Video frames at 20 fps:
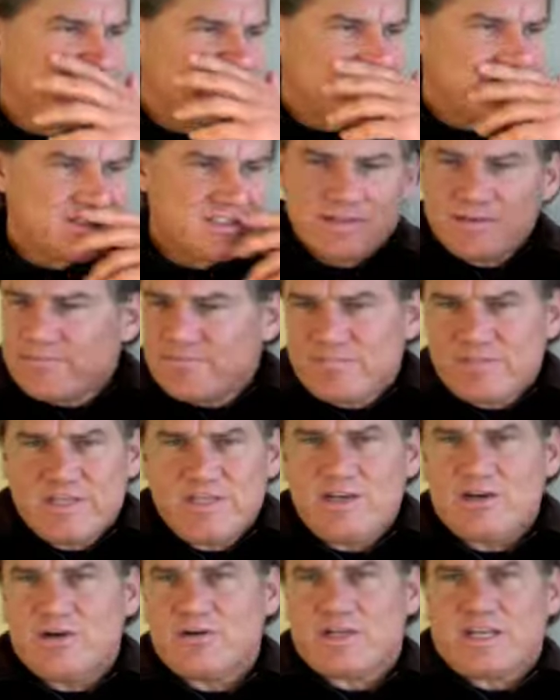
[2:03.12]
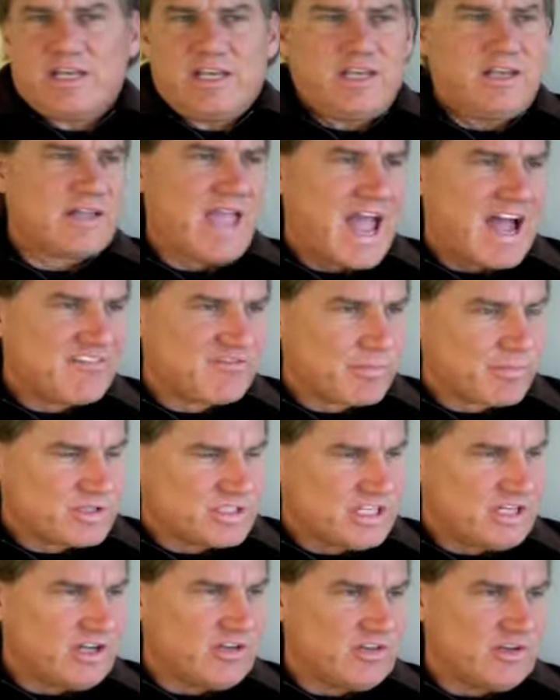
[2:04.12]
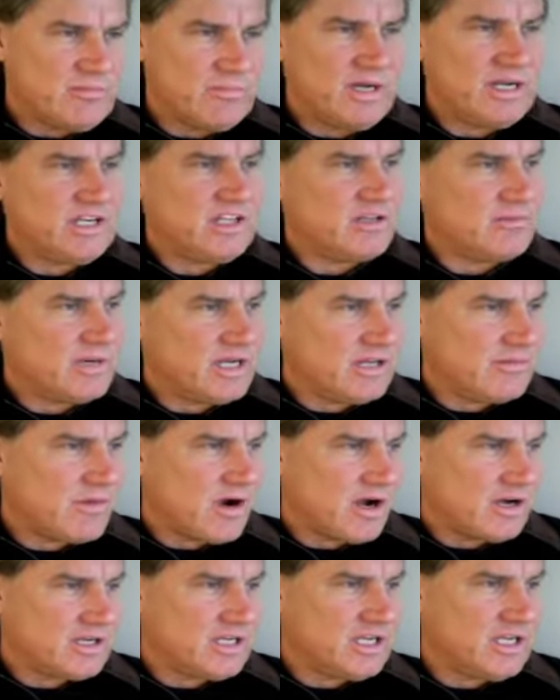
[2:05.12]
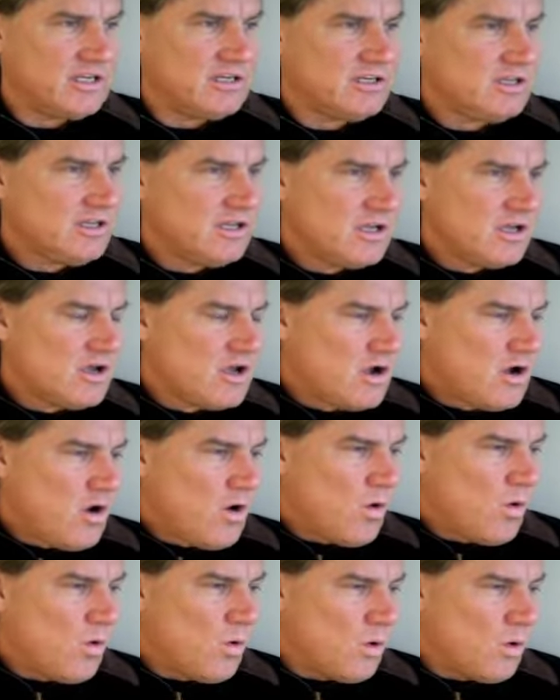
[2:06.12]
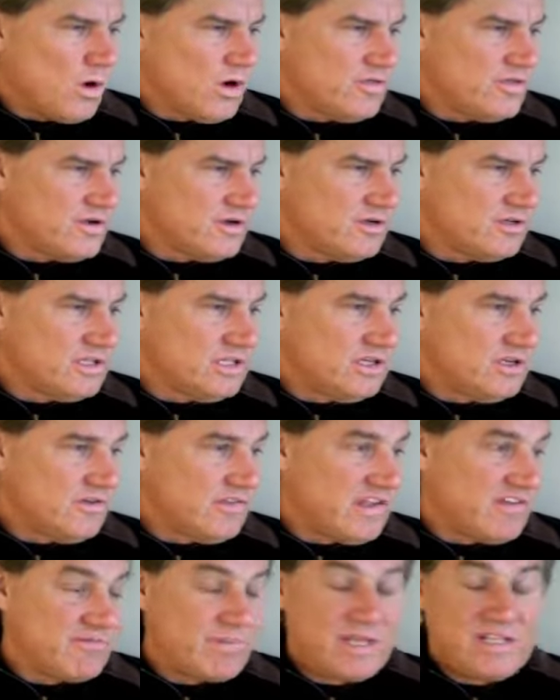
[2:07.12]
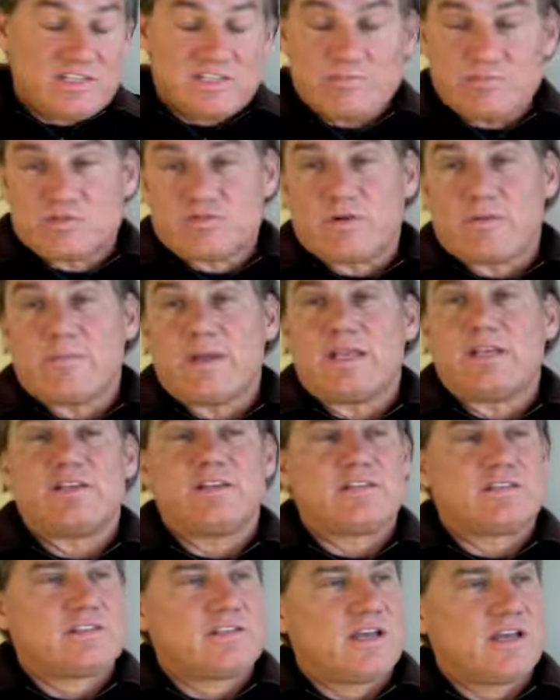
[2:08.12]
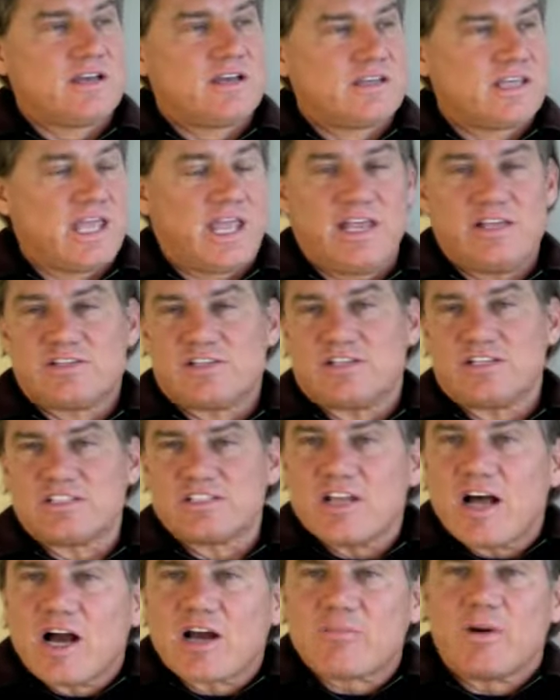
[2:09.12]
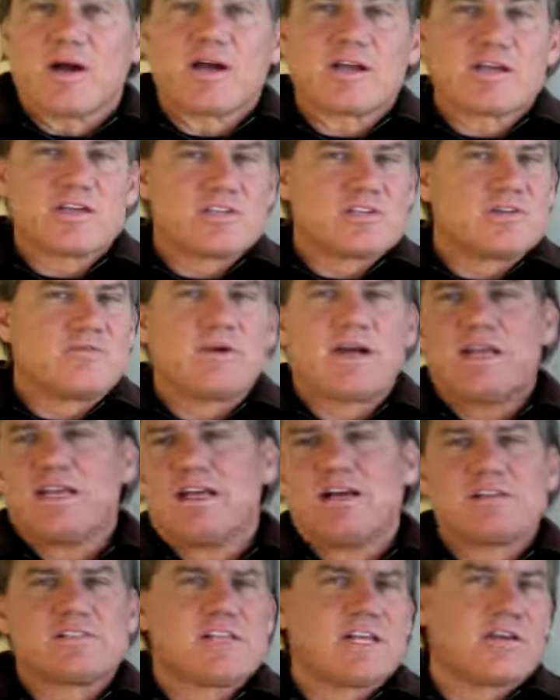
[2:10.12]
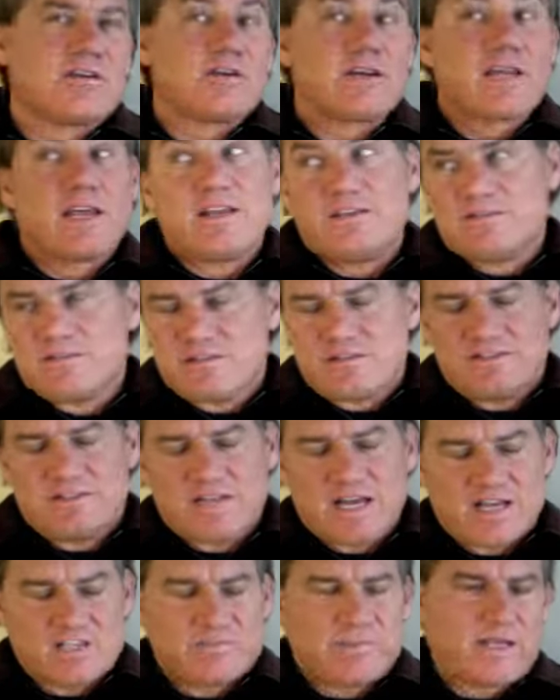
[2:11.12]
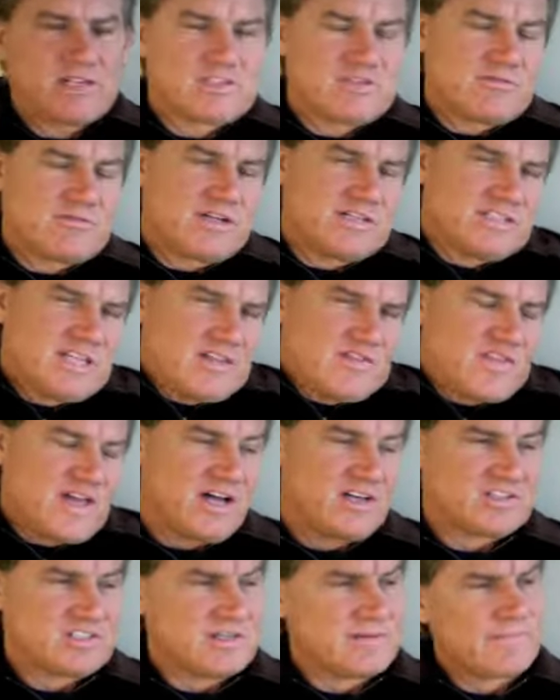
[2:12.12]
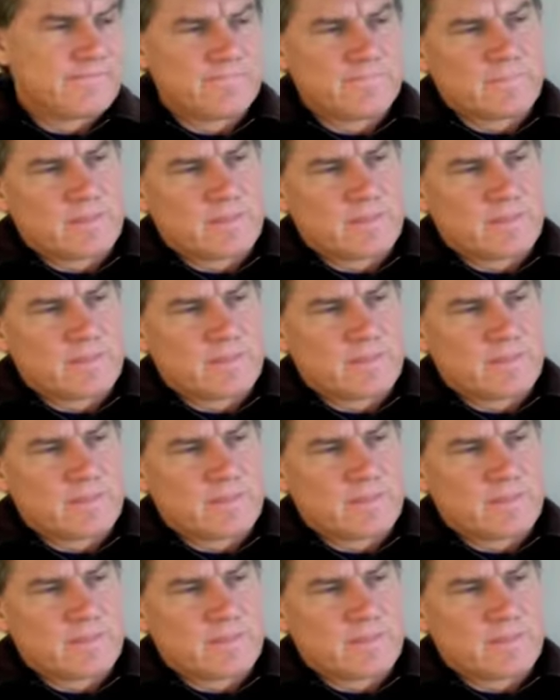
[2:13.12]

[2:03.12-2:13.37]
this, you know, getting 0.5% on their money in the money market. Or they're, you know, they've made some tremendous gains in the stock market. So right now it's the Dow's bouncing around 10,000.